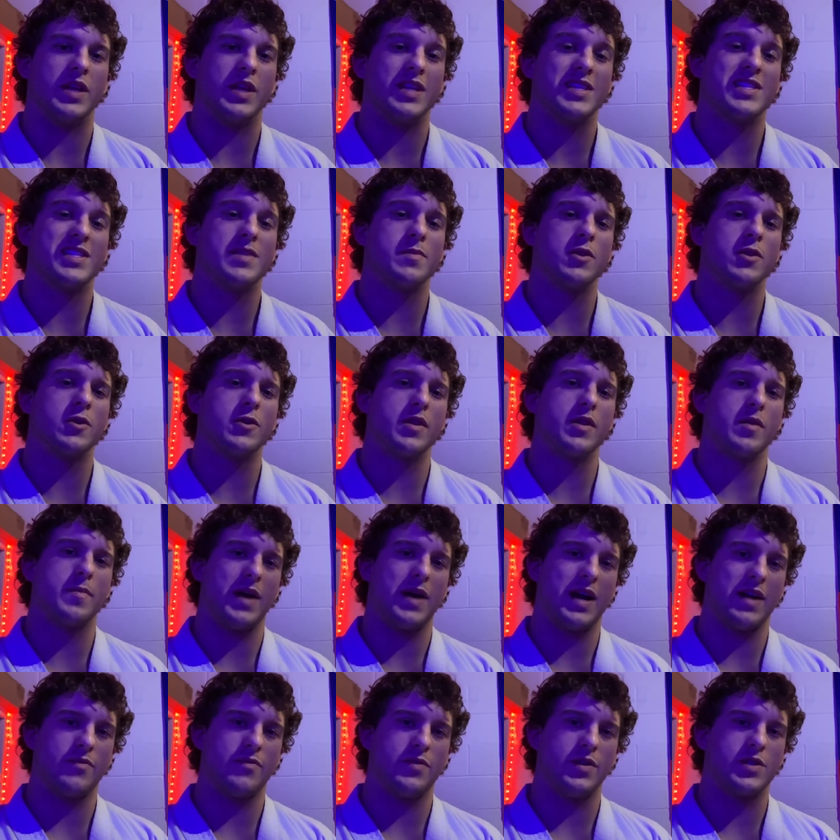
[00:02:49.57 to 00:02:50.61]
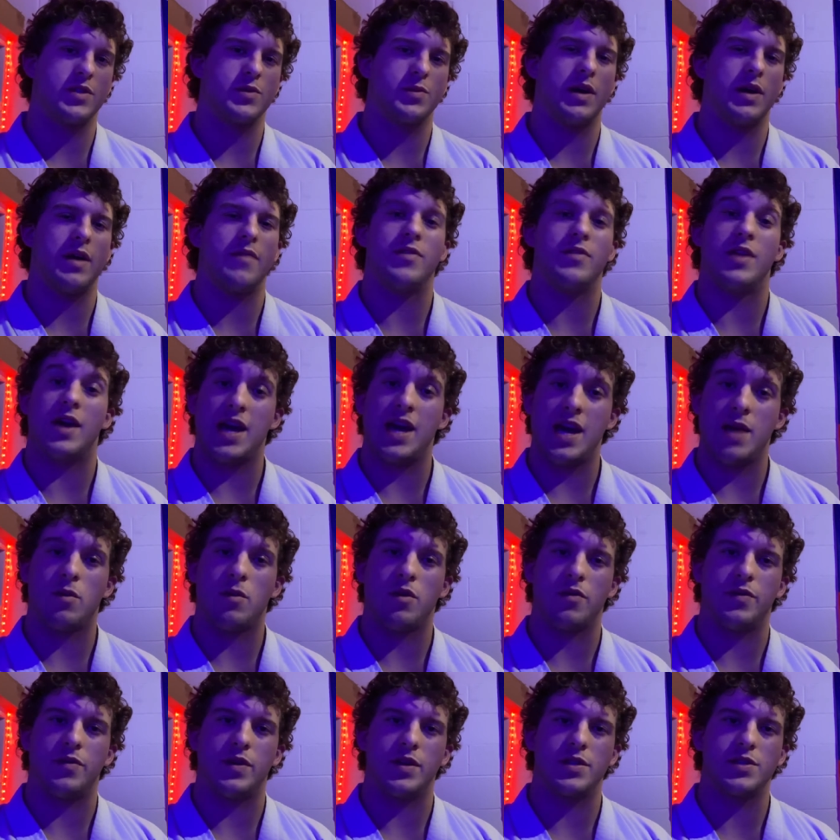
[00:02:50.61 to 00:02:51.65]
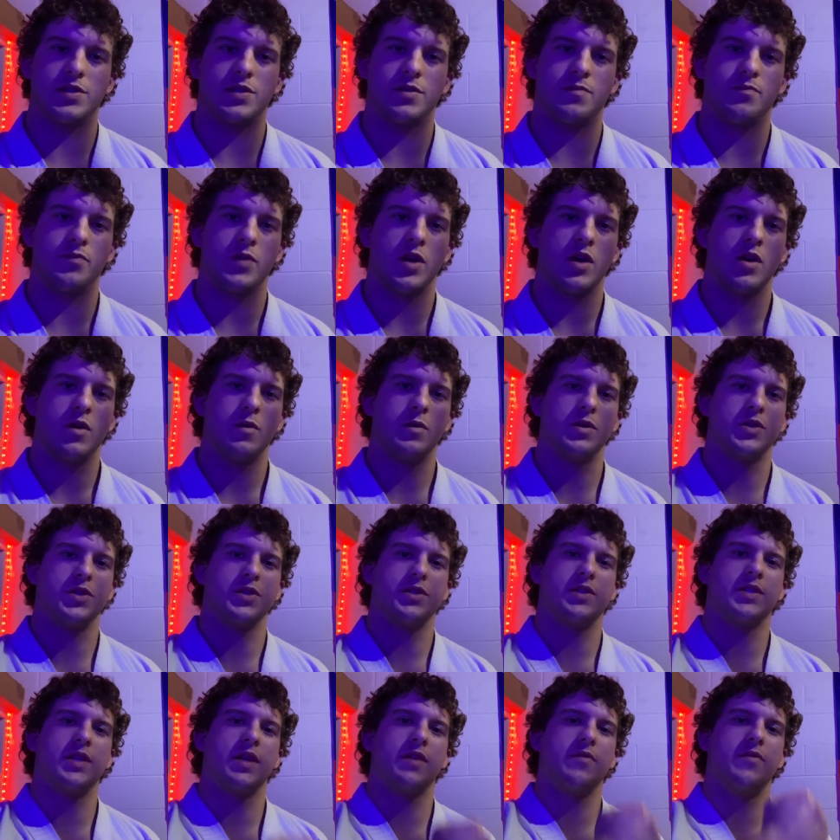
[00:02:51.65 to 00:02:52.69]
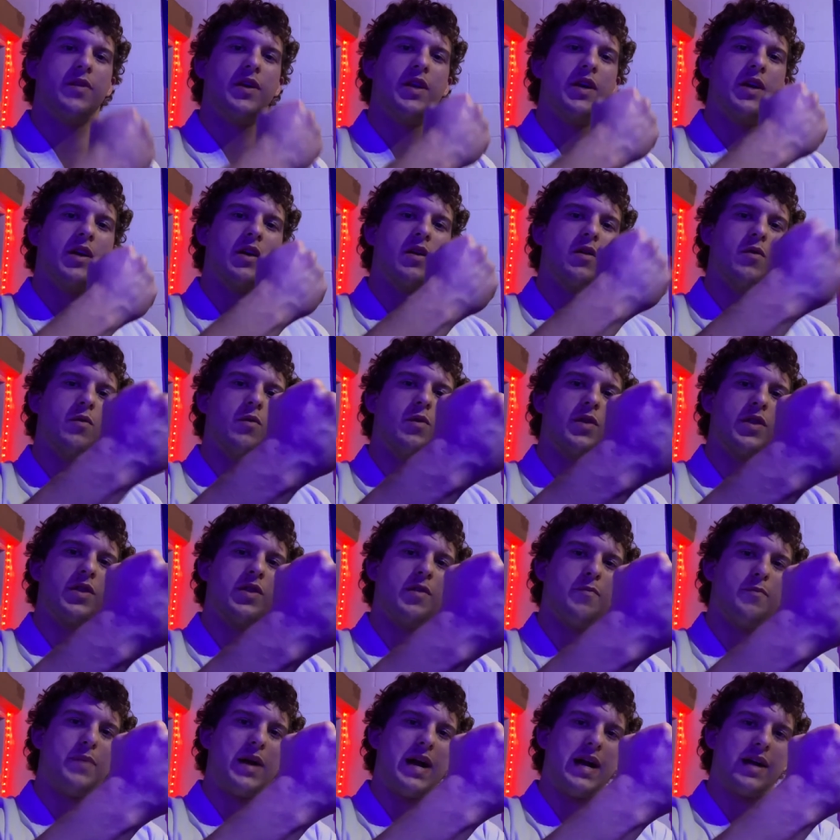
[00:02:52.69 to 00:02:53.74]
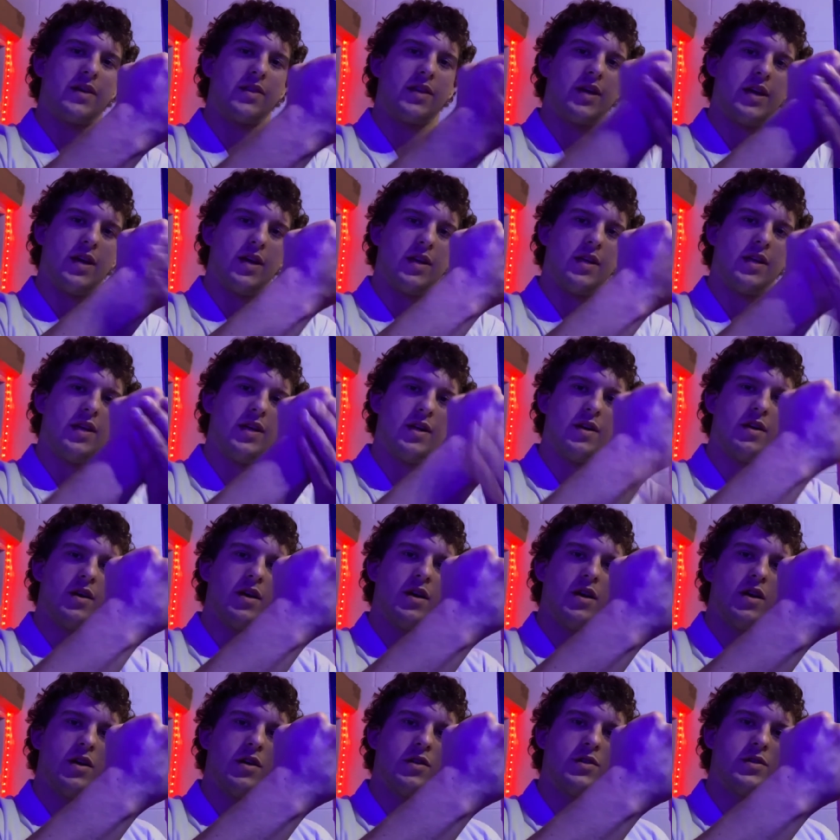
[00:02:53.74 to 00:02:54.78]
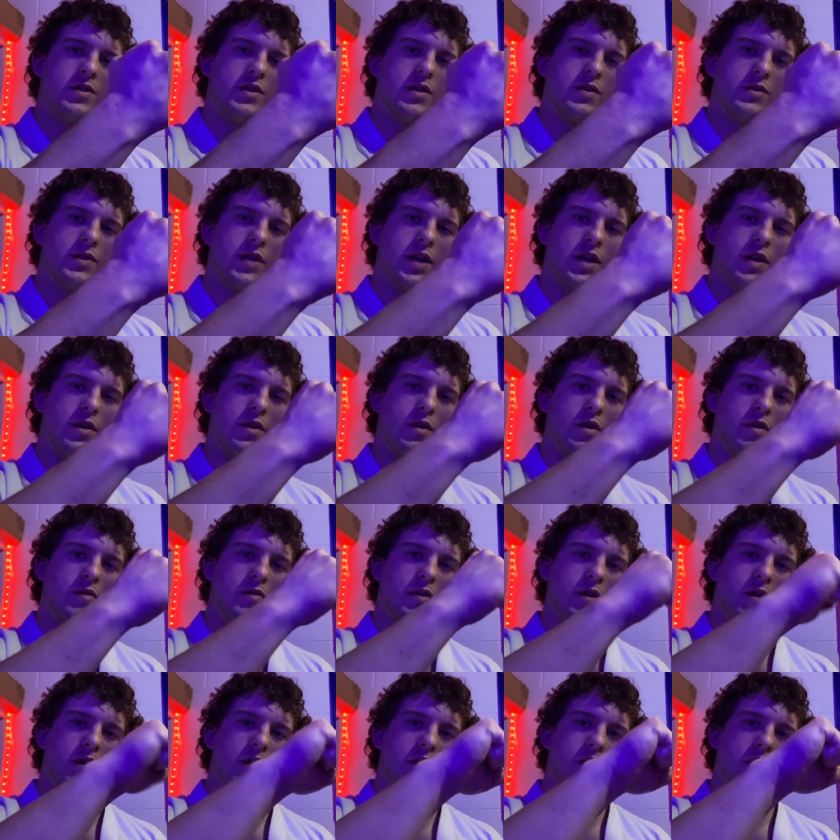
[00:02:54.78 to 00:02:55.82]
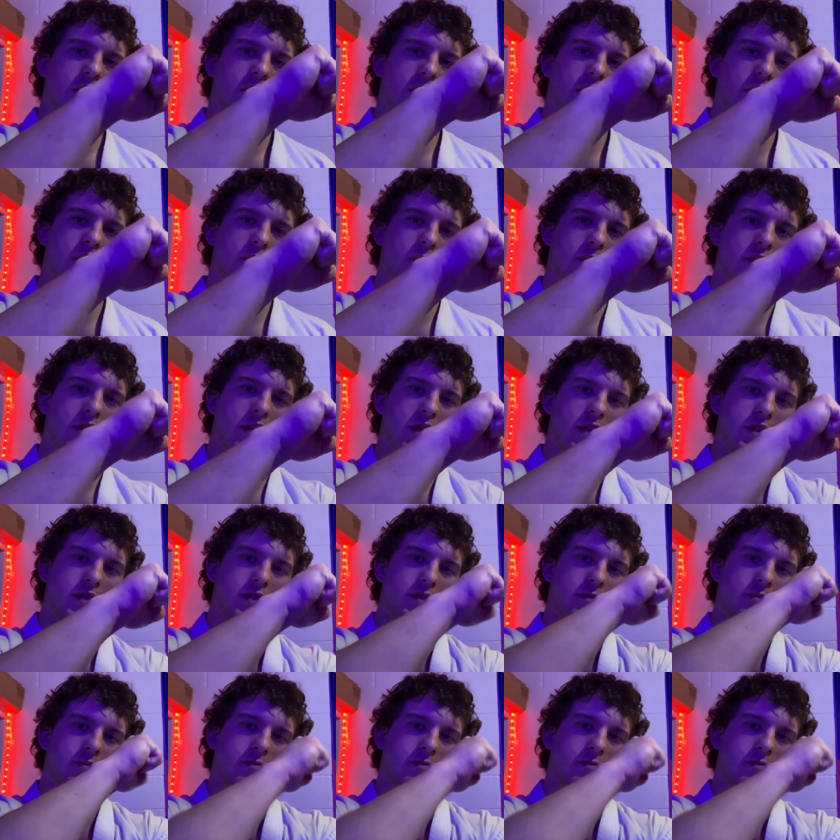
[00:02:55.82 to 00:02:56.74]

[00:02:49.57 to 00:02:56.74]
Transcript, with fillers: Similar to the back fist, we have the hammer fist, which instead of hitting with the back of the hand here, tilt the hand over and hit with this.